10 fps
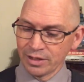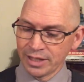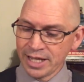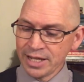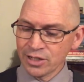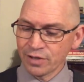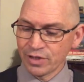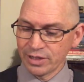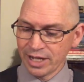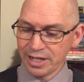Kings of
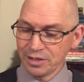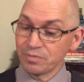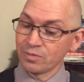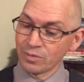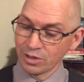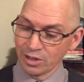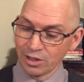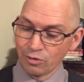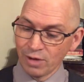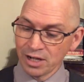the Night,
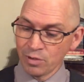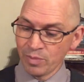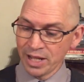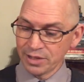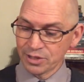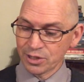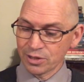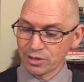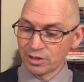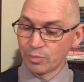Recompense,
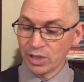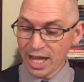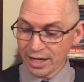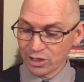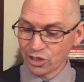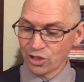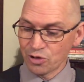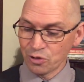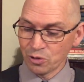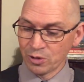The Black
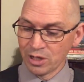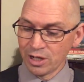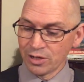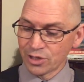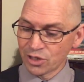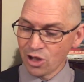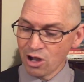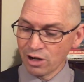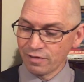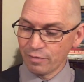Stone, The
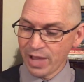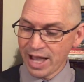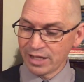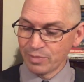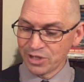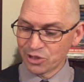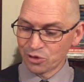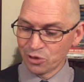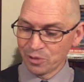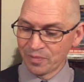Song of the Mad
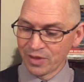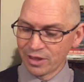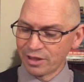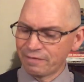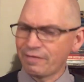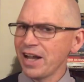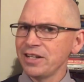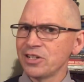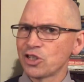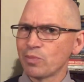Minstrel, The
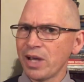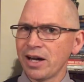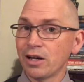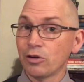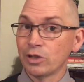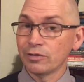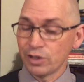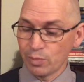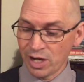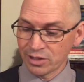Fightinist Pair, one of
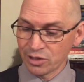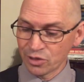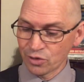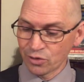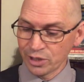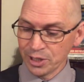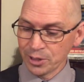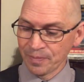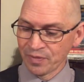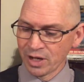his boxing
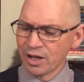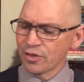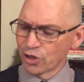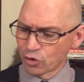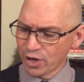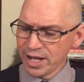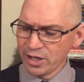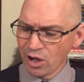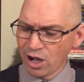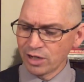stories, The Grey
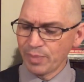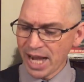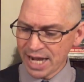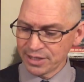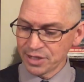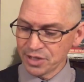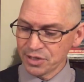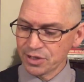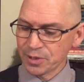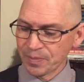God
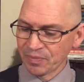Passes,